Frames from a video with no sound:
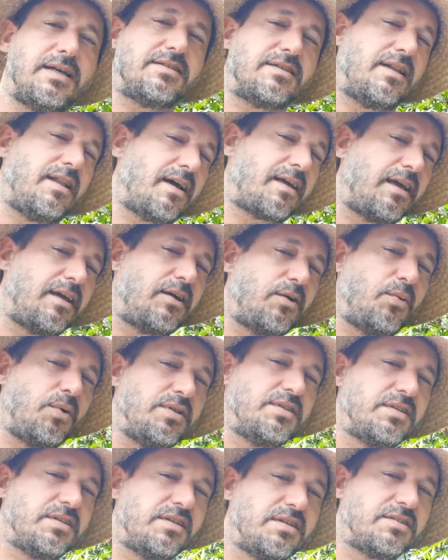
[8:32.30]
a lucky
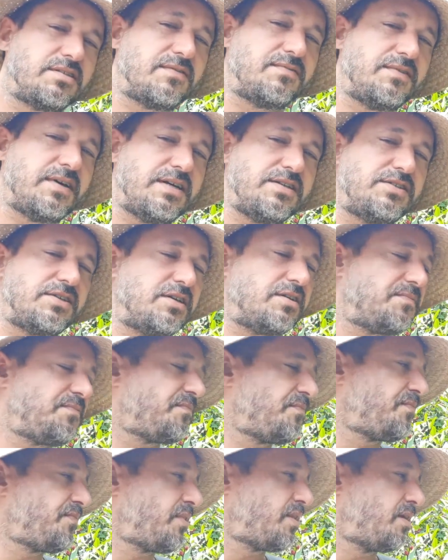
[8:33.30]
coincidence of nature
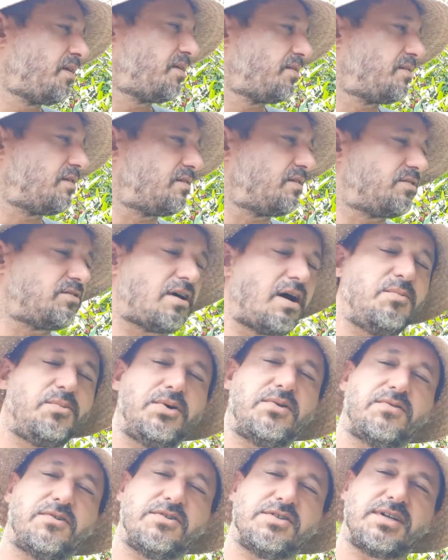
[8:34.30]
that the time
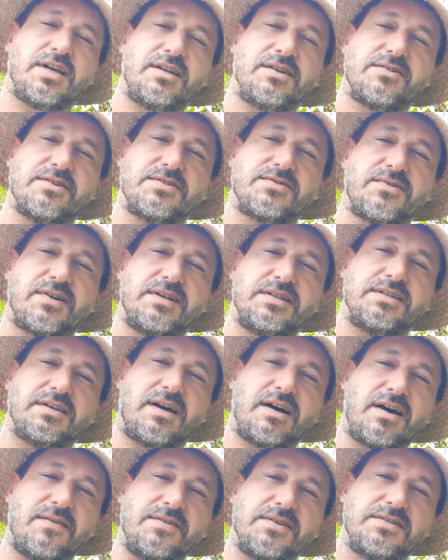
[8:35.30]
when Rosella is ready to
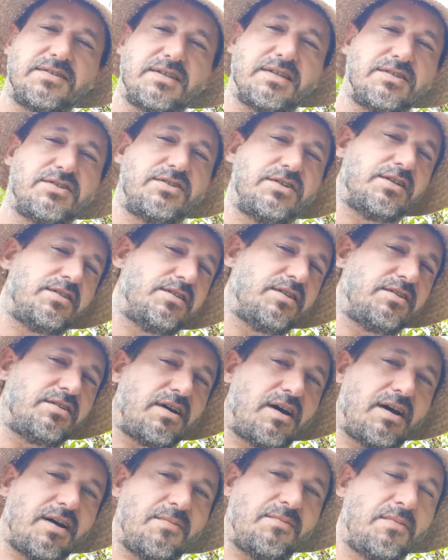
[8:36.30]
harvest is just the
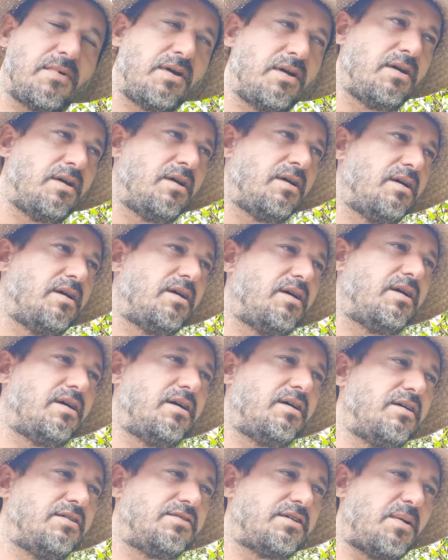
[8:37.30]
time
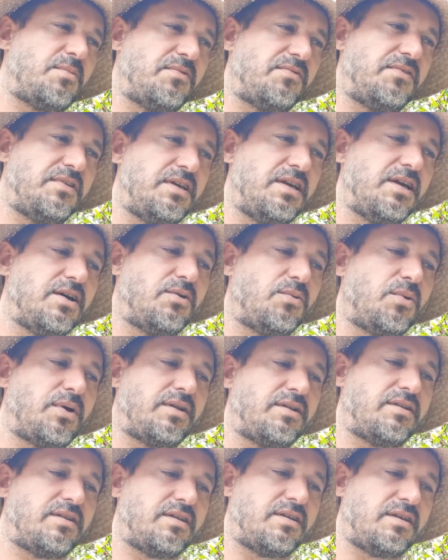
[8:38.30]
of the year
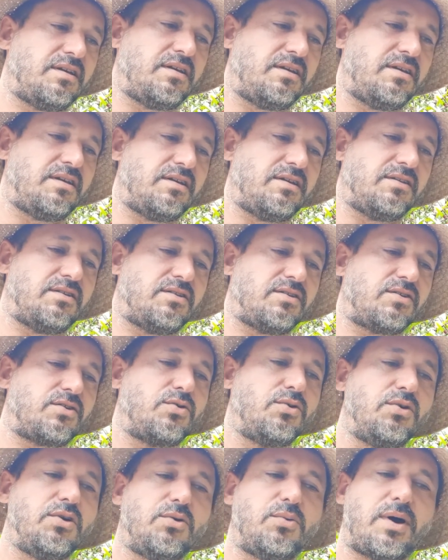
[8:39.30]
when the
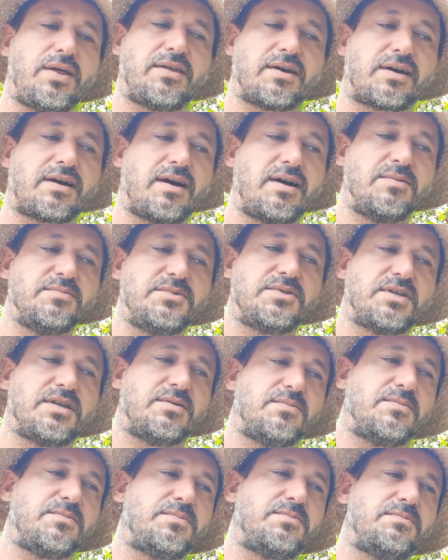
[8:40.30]
cooler weather comes
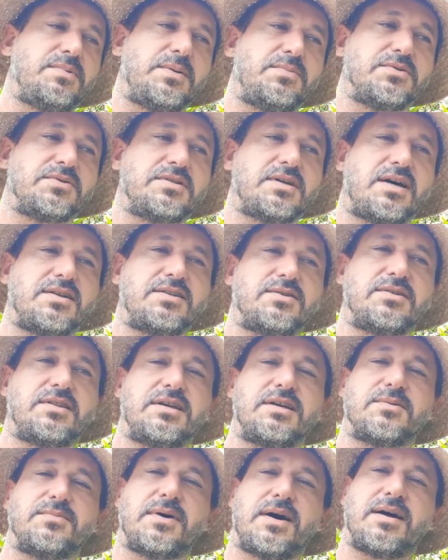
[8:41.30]
and people start to
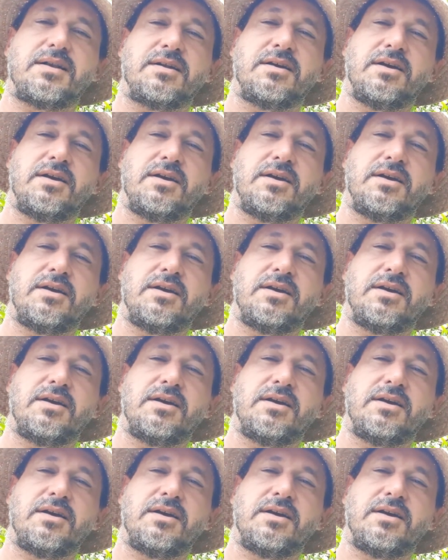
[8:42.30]
think about